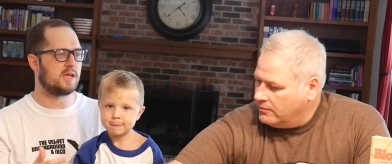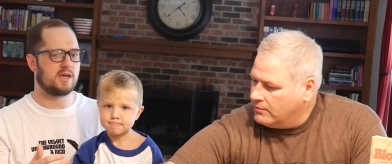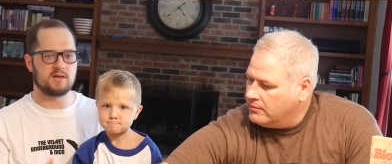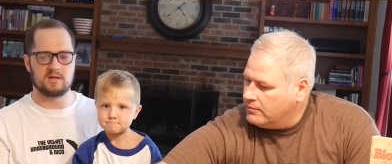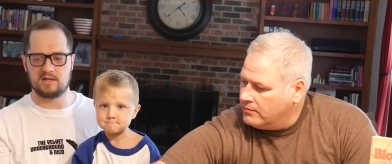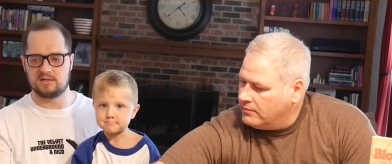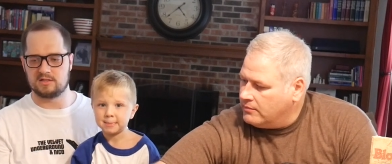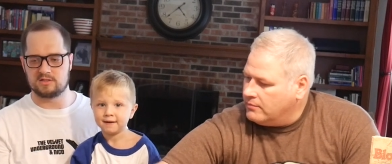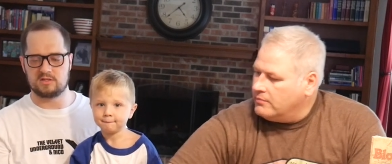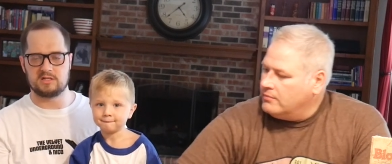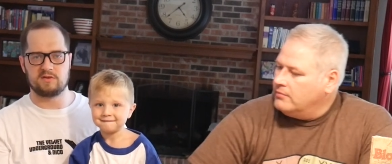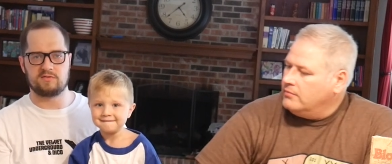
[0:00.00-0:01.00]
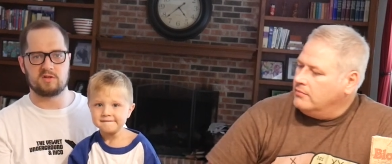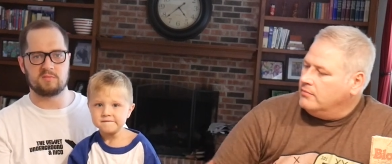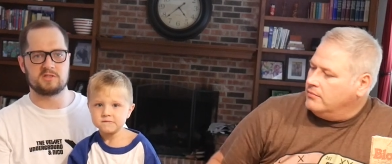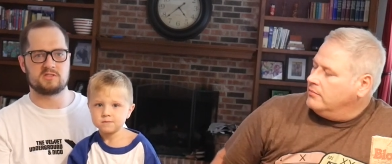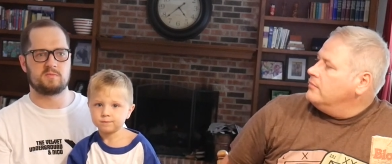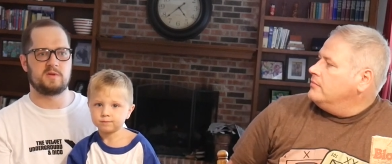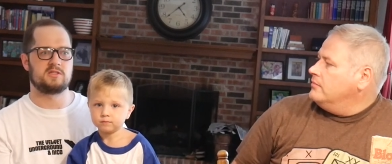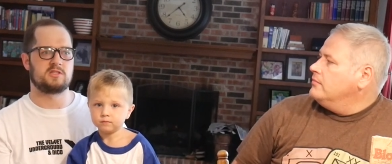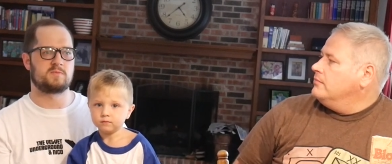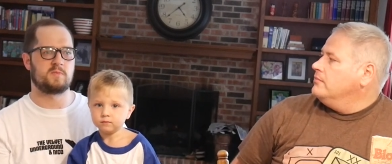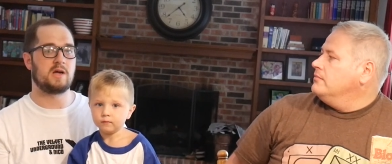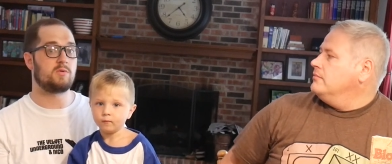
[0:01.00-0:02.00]
Speaker 1: day and, and did, did, a few other bits and
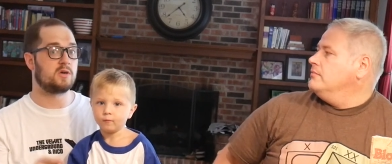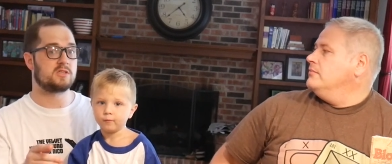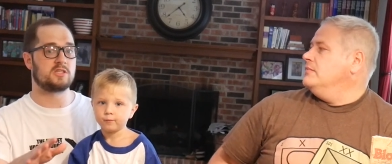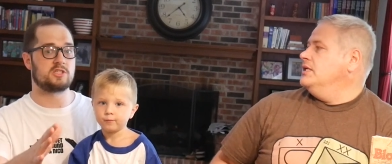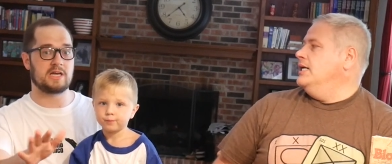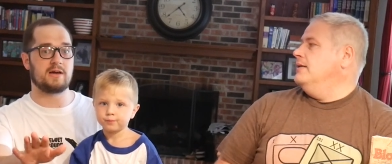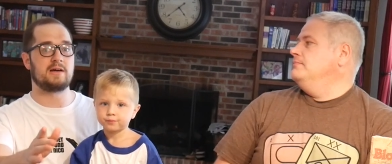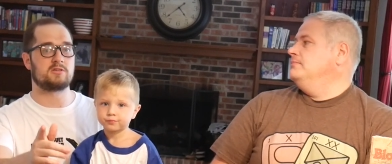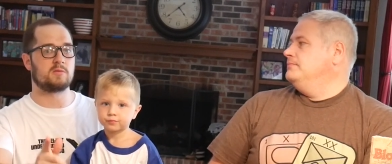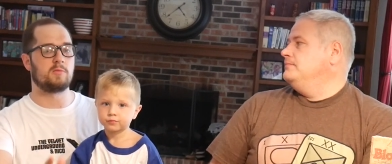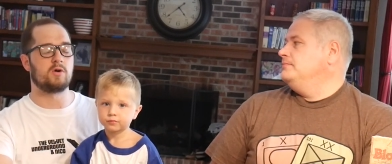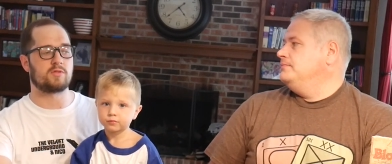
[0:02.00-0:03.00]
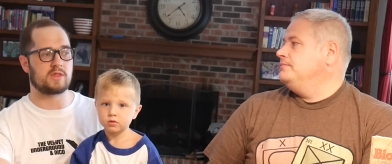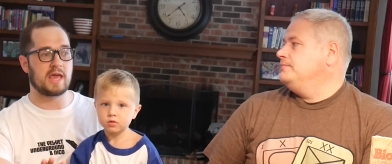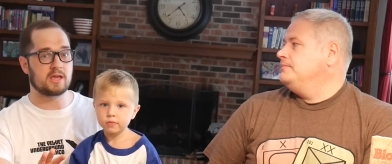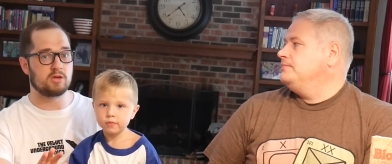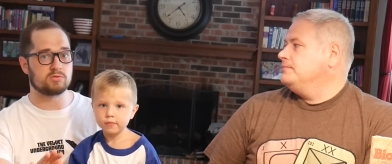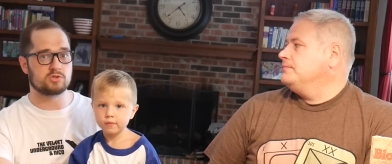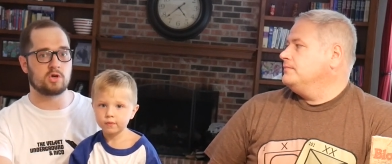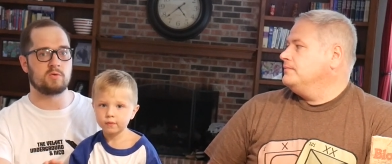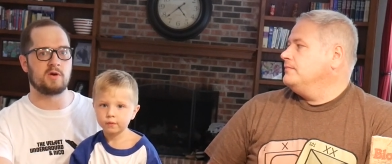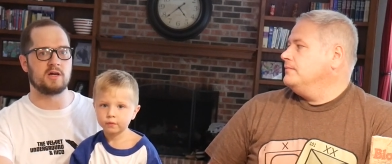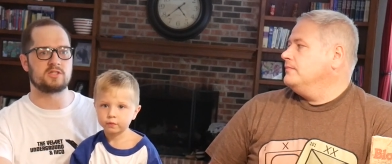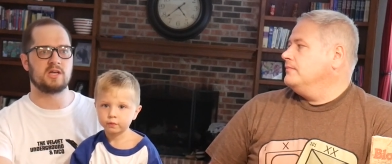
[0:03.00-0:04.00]
pieces. But I wanted to shout out to Mo. Thank you so
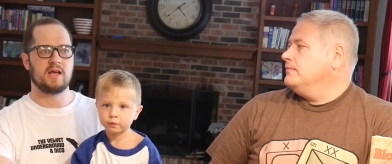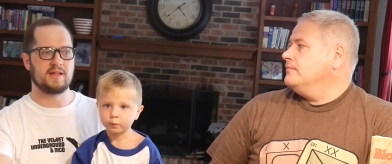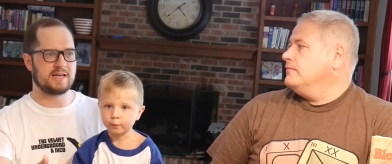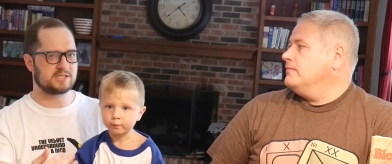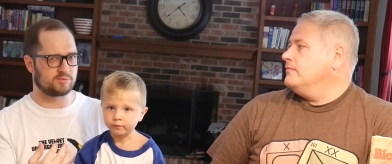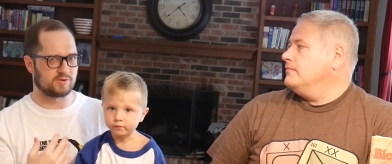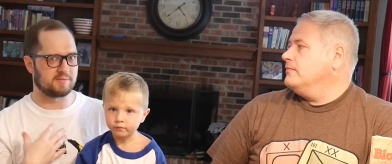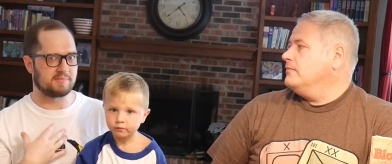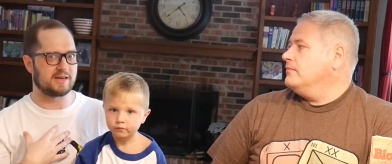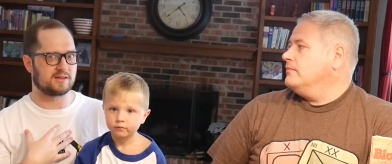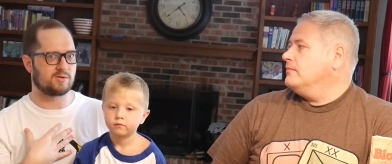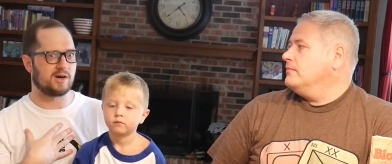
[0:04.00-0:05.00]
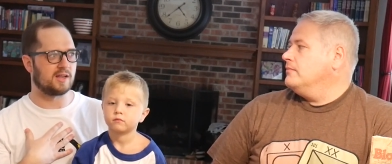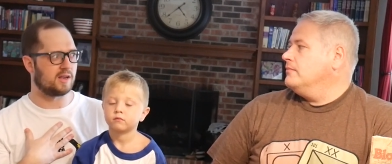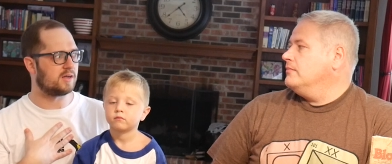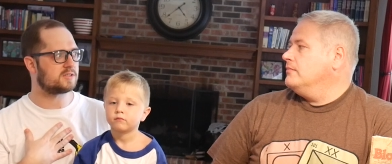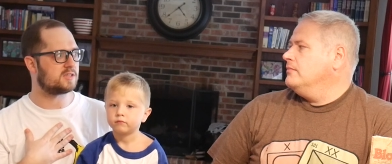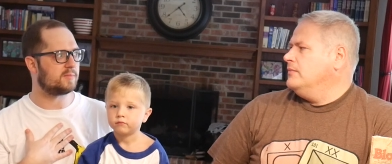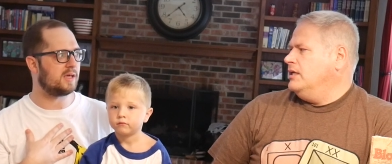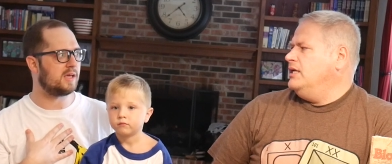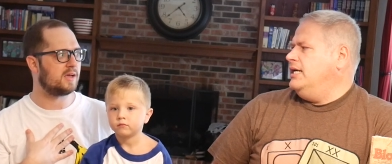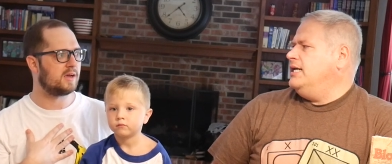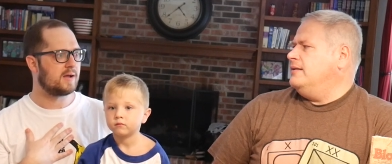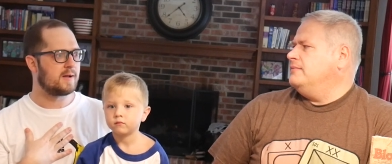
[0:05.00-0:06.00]
much. I actually really meant quite a lot to me.
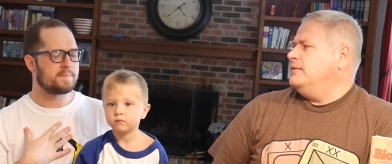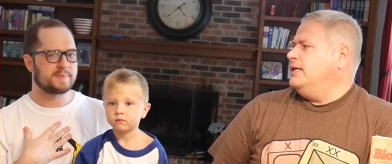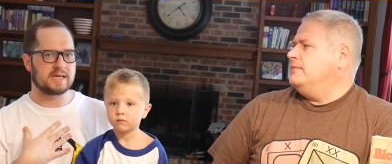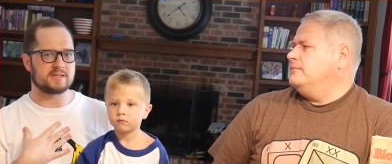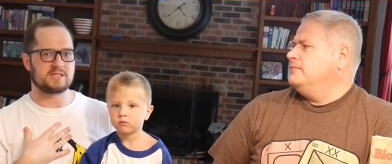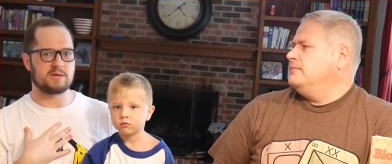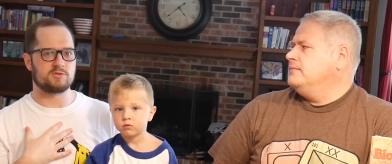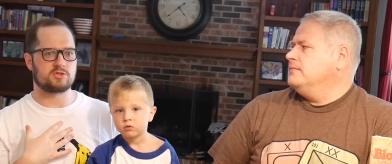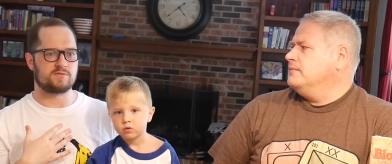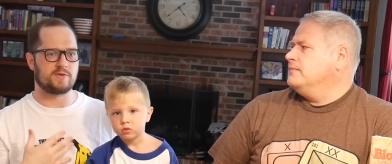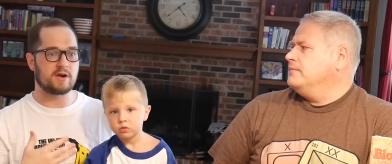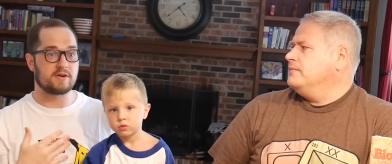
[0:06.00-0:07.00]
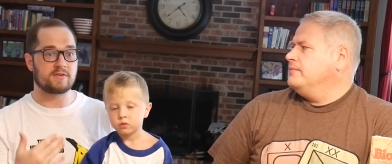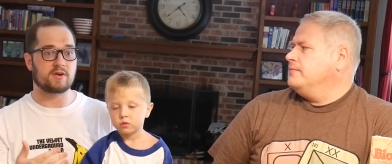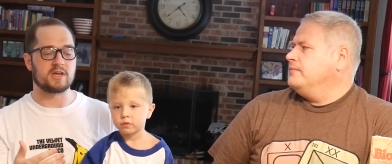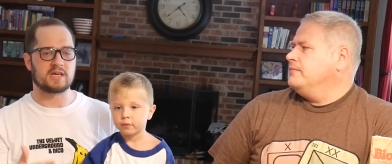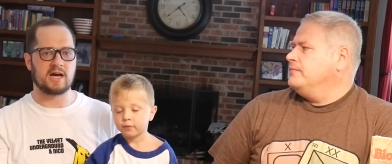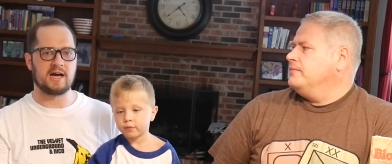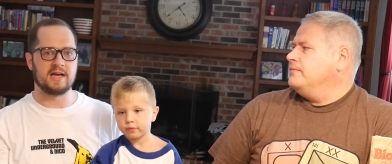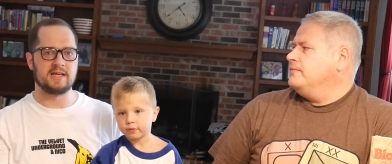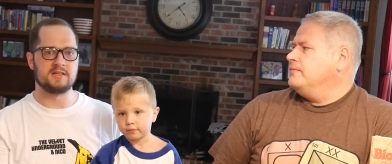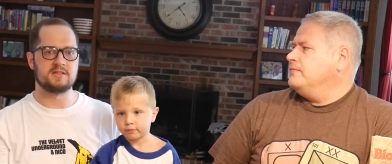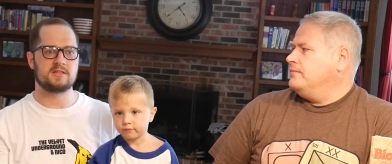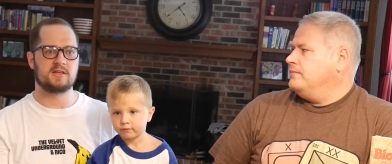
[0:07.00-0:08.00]
Yeah, yeah. Because that was very, very
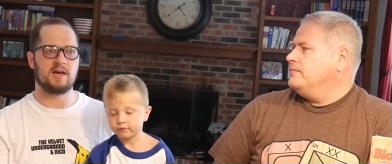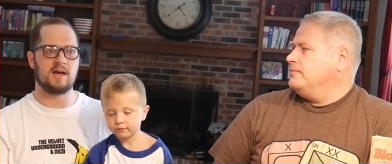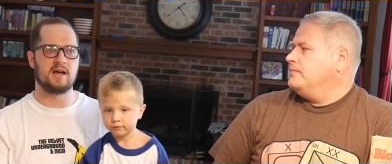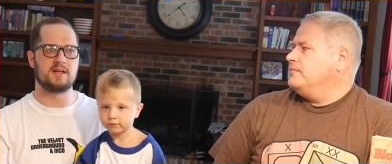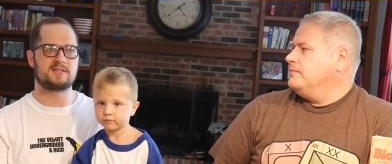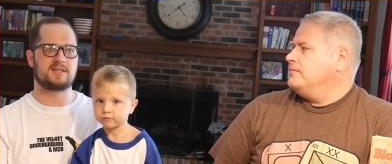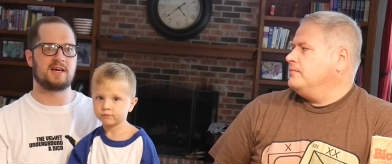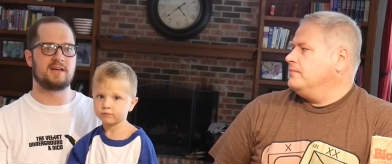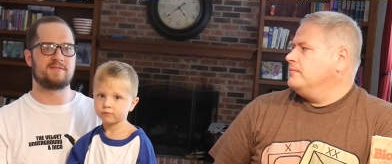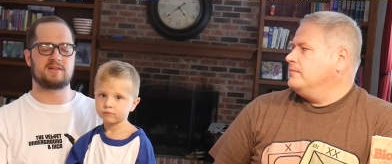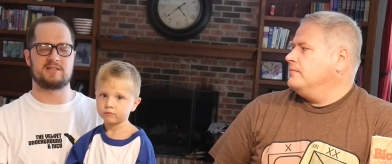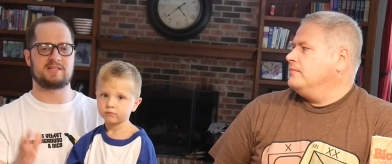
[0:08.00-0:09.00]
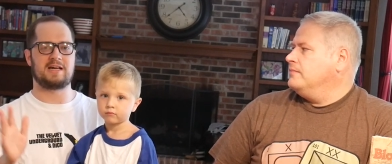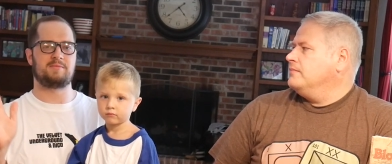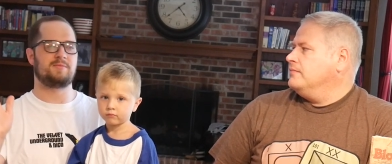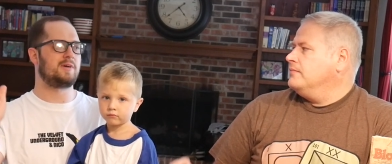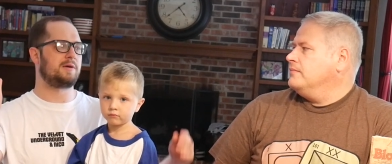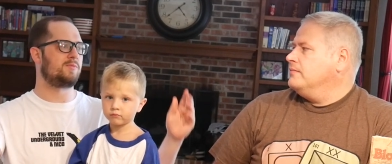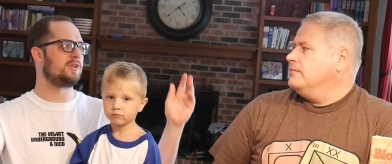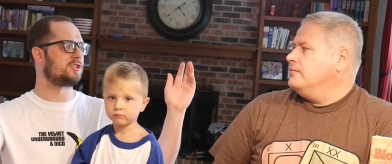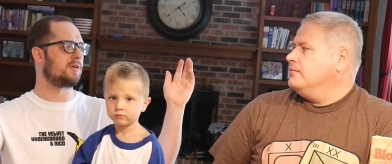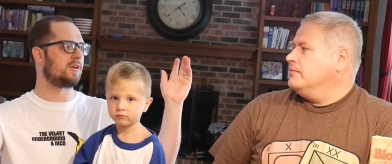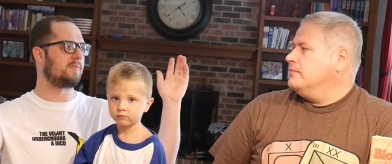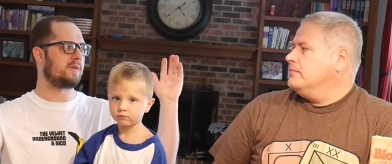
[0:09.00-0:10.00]
kind uh, to kind of because we
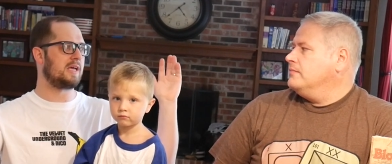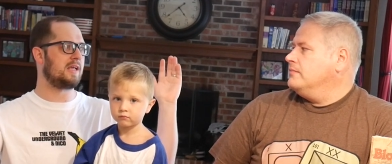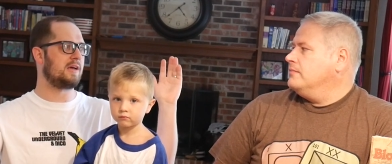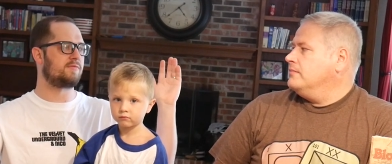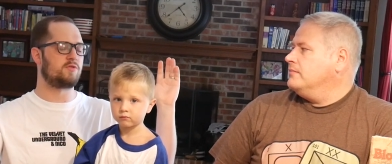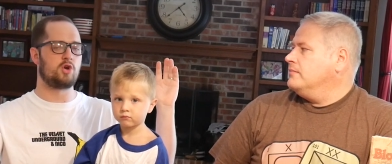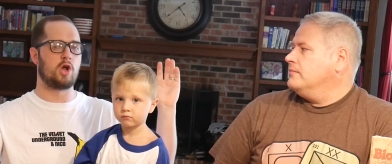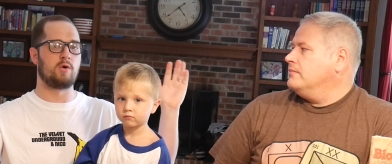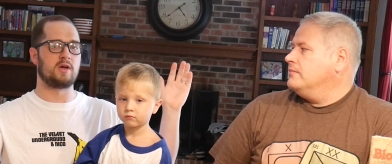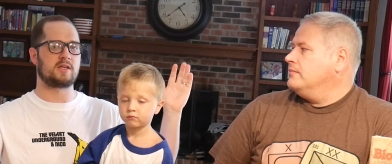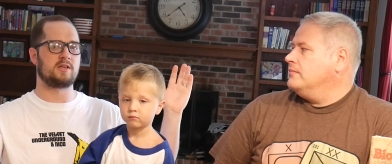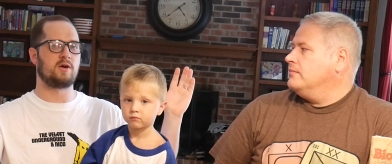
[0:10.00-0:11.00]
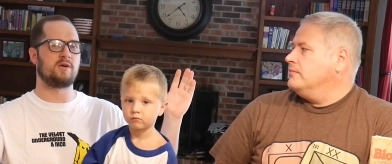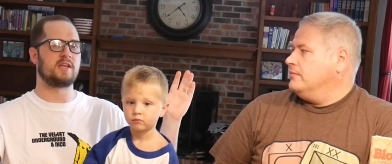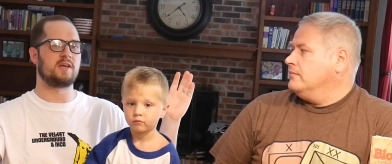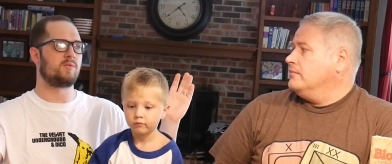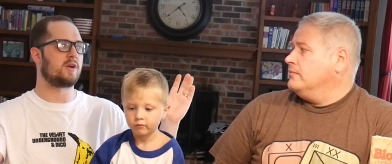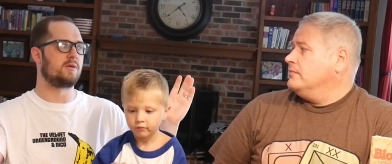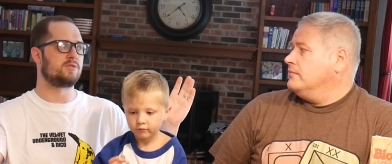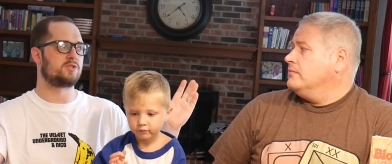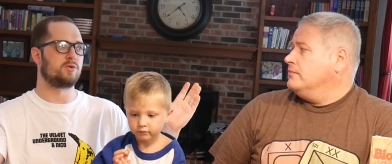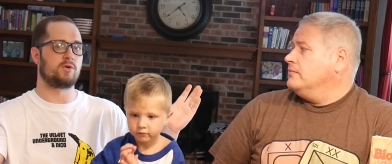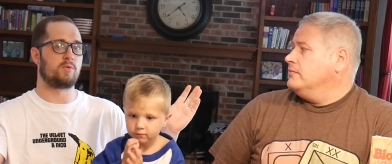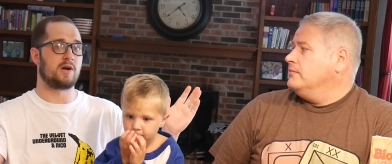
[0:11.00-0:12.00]
showed up I have no no idea what I was
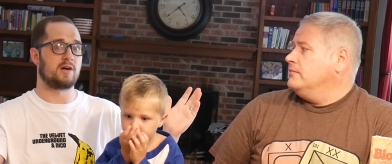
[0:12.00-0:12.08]
doing or